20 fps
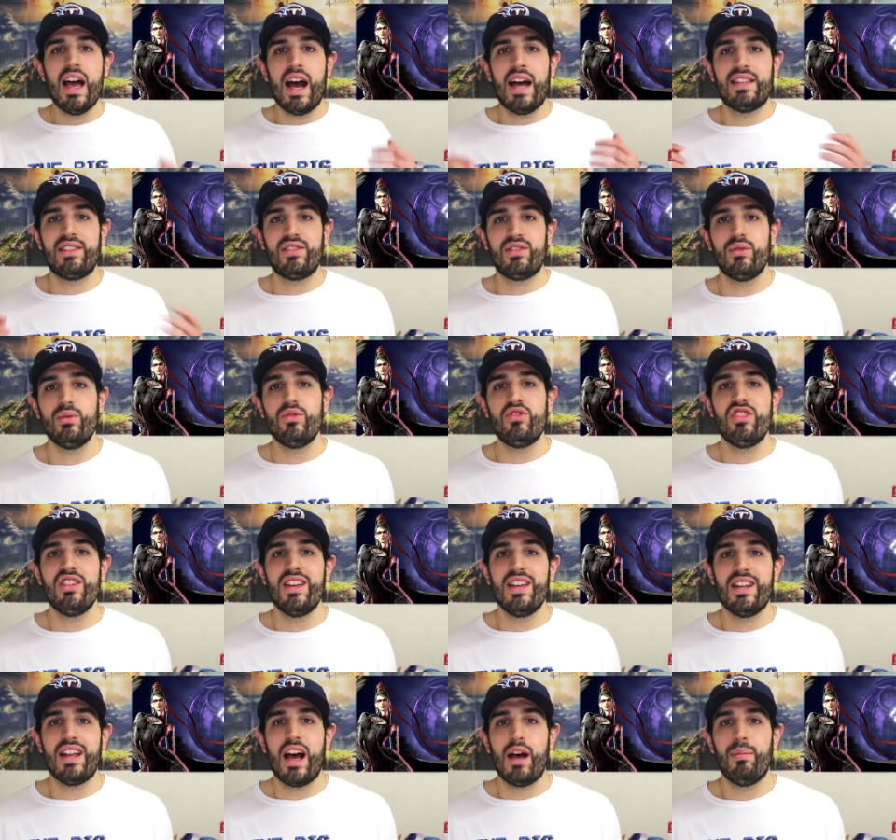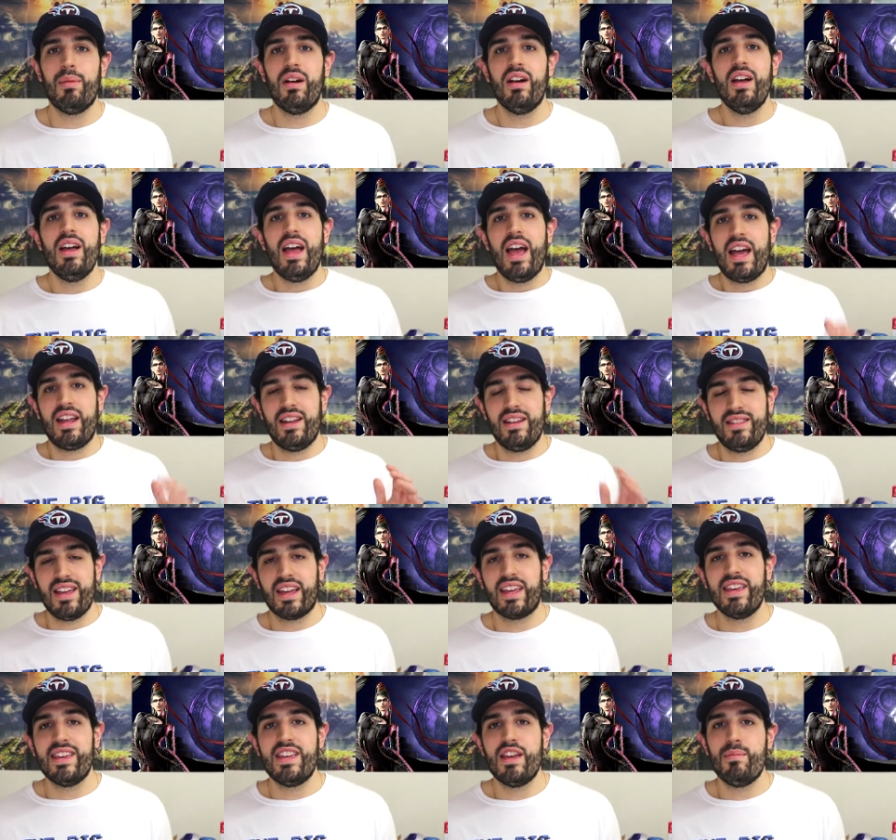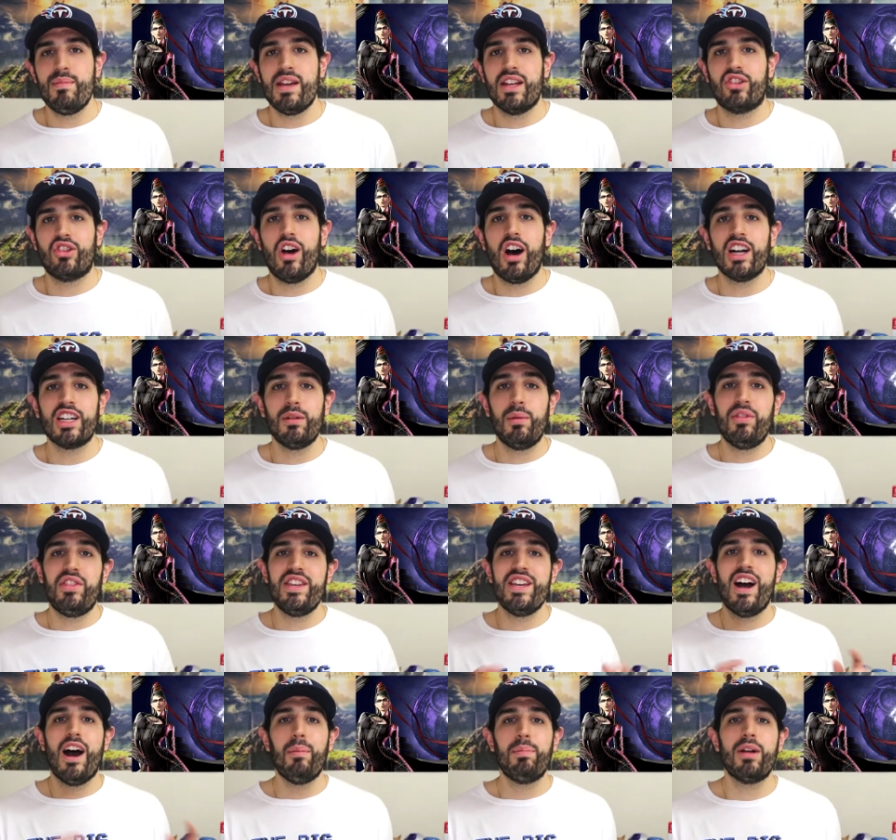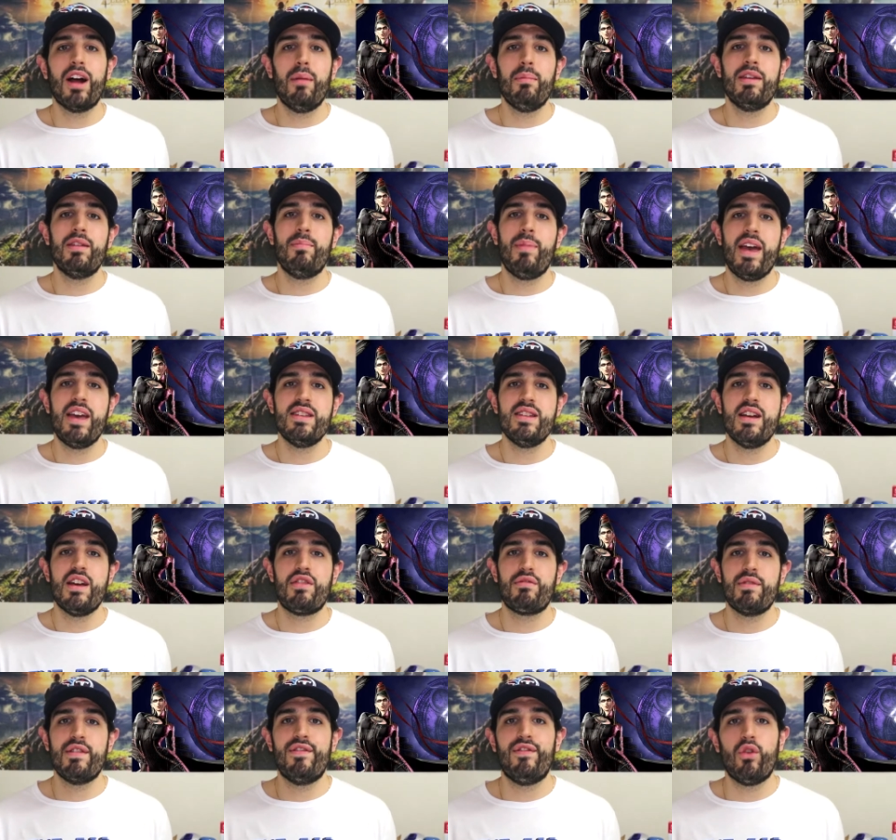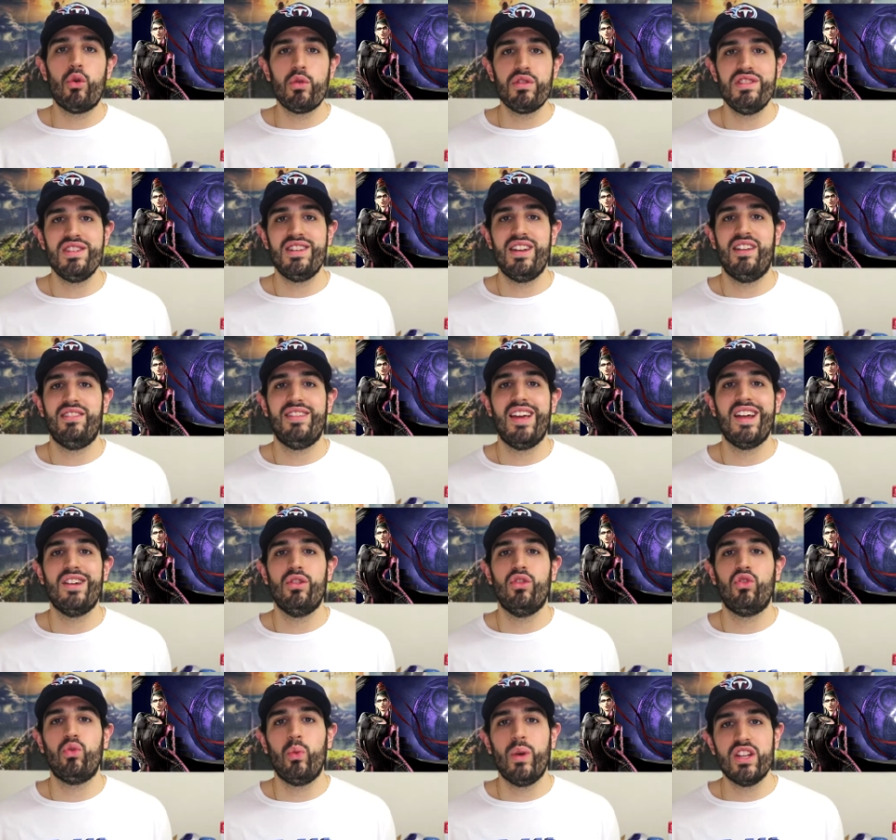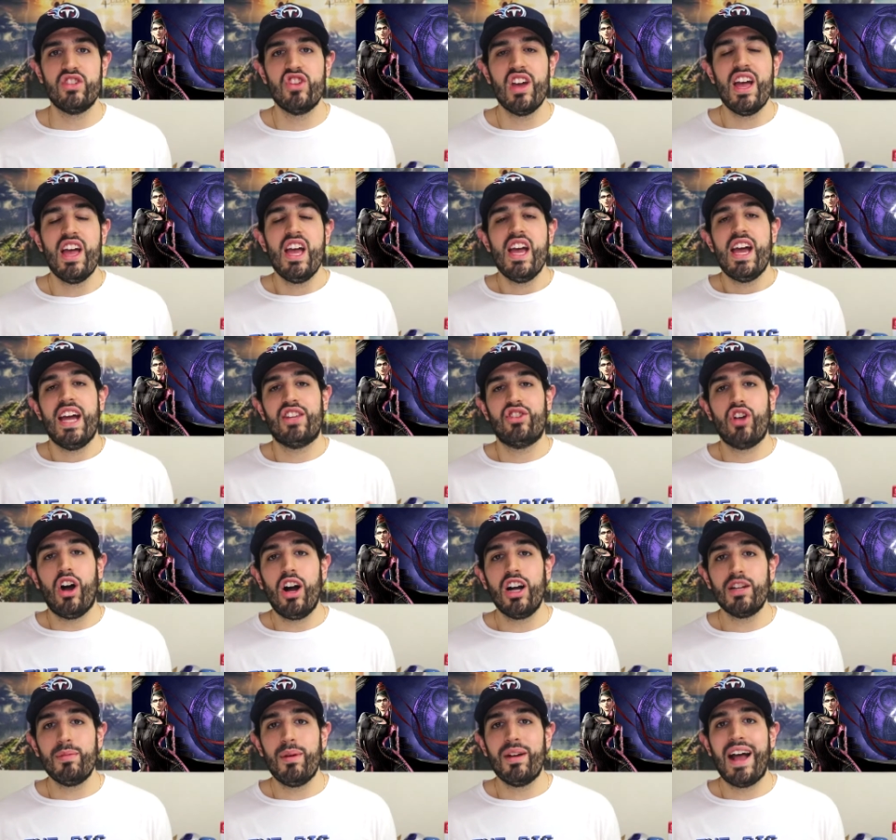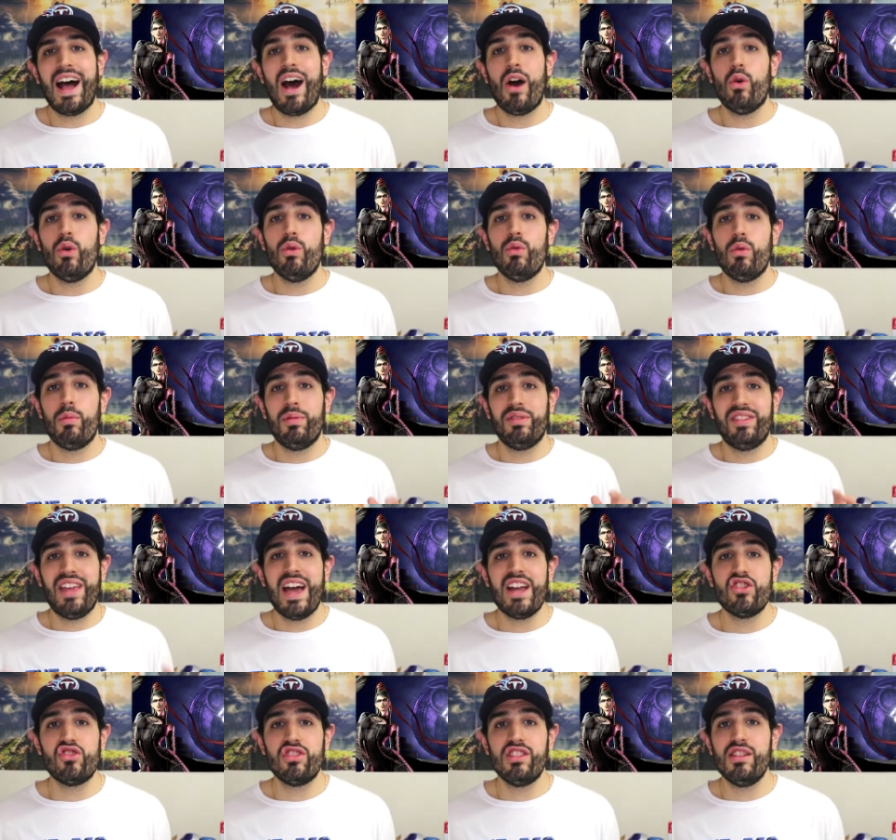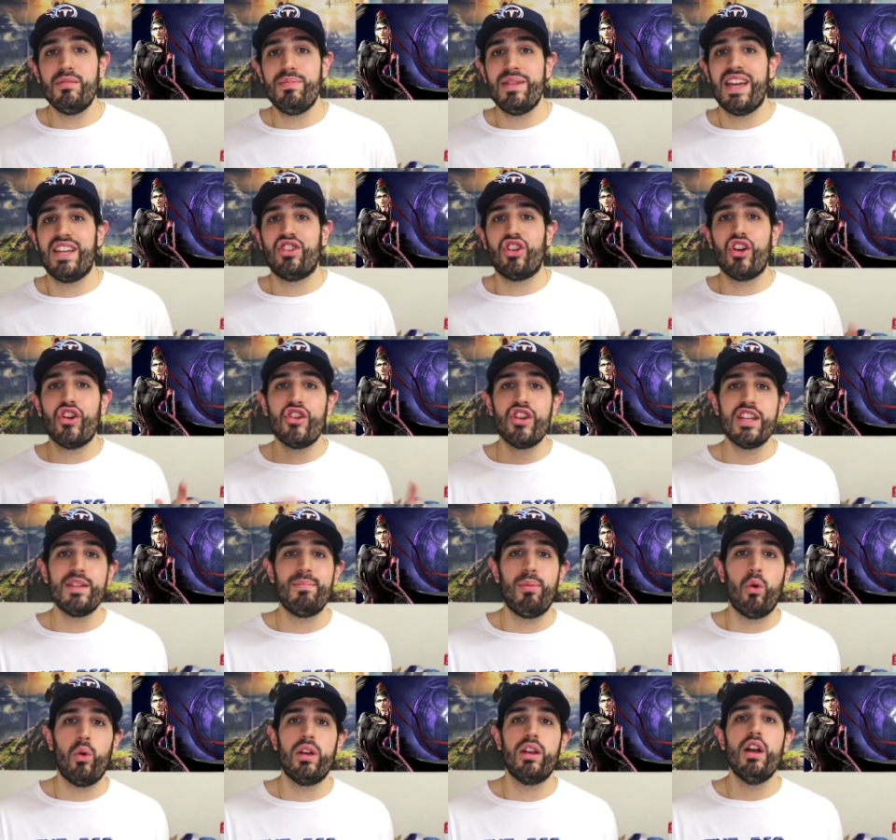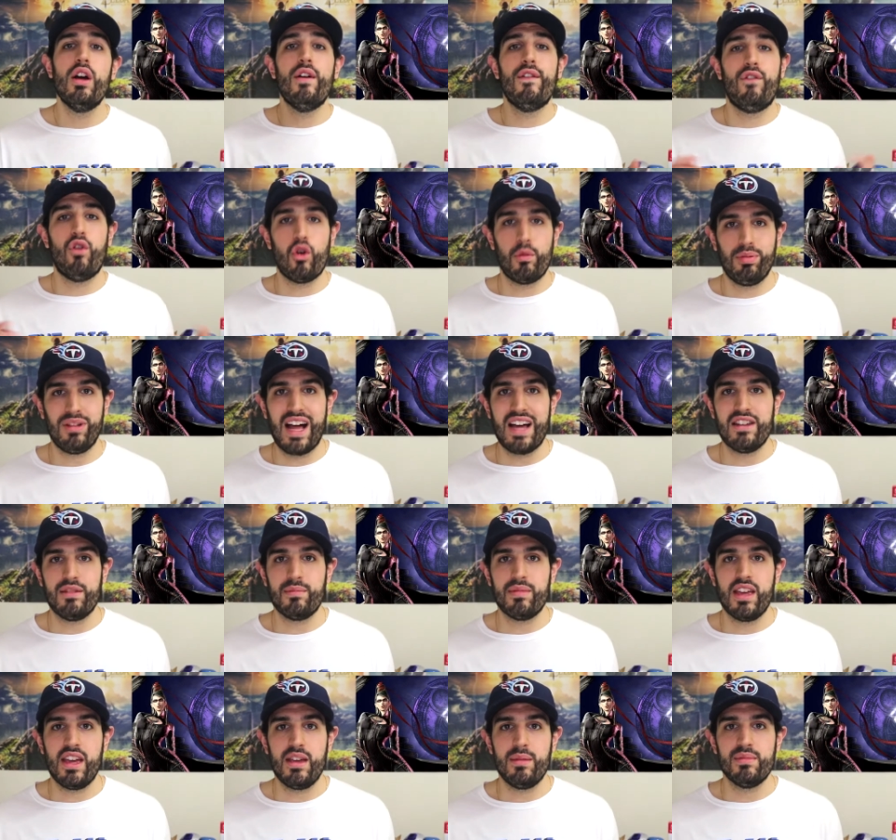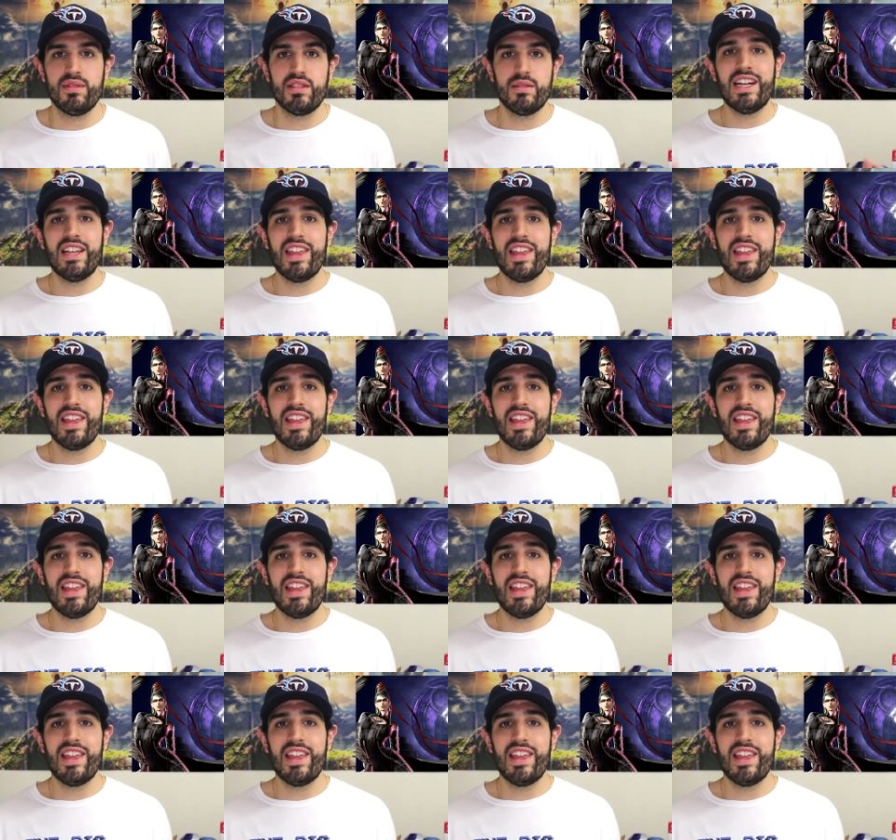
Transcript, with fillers: Atsushi Inaba and Hideki Kamiya talked about the upcoming Bayonetta 3 for the Nintendo Switch and talked about how it will potentially be a turning point for Platinum Games.